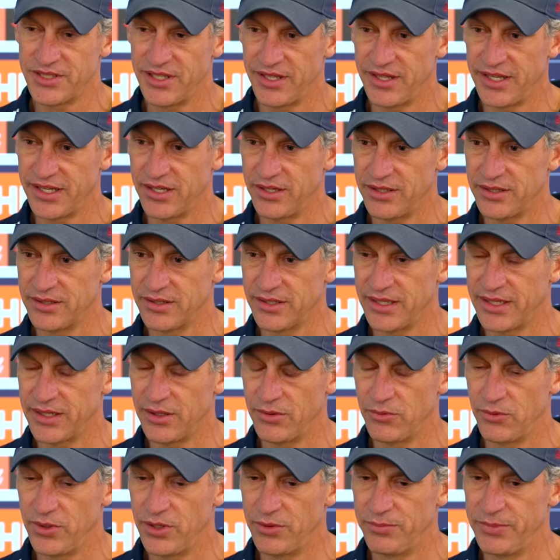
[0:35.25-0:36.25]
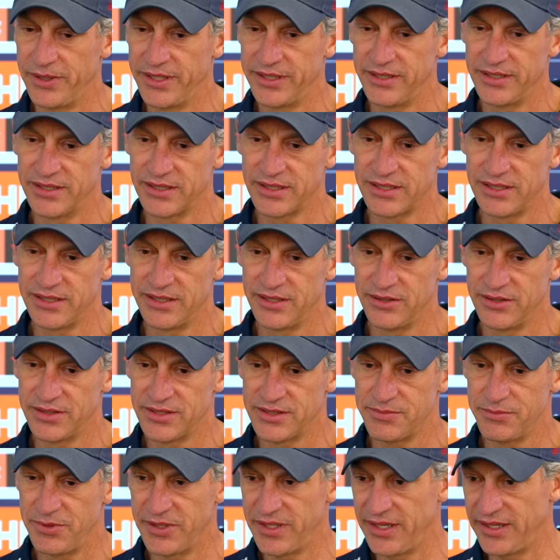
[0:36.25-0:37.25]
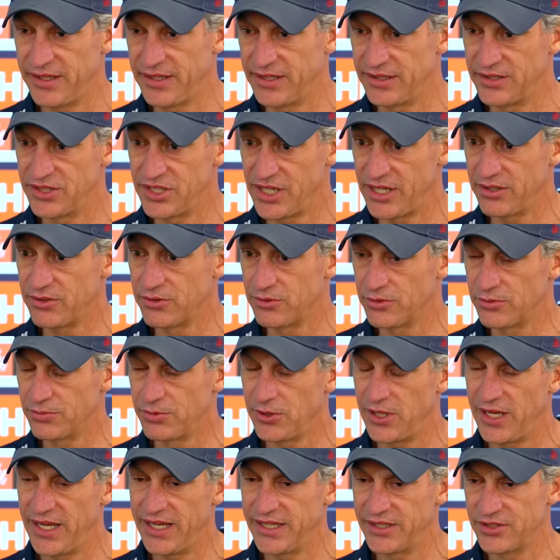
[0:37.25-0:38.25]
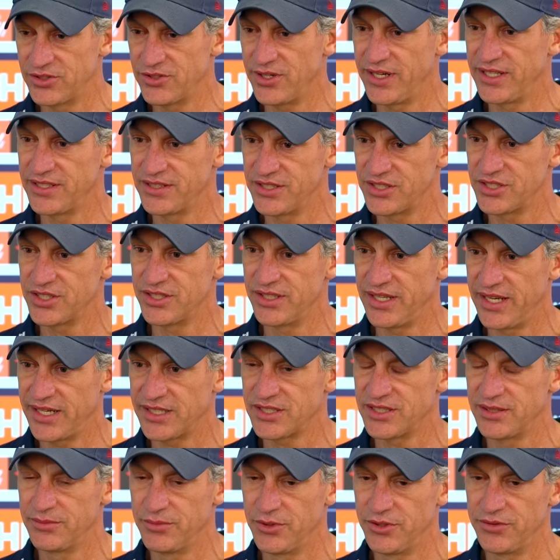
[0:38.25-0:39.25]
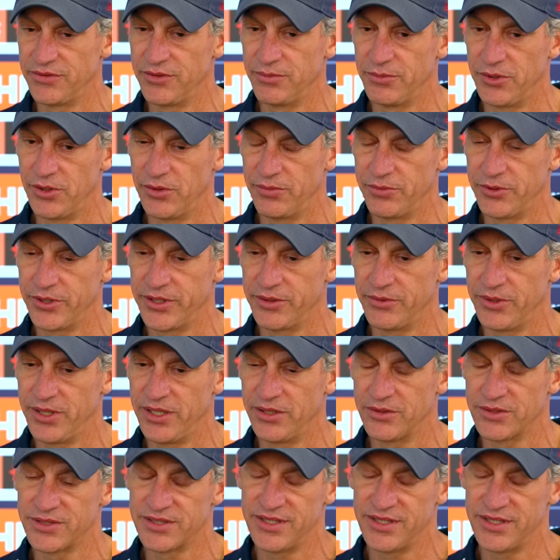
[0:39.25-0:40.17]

So they got well beaten at clearance, but then in general play in transition they actually moved the ball pretty well.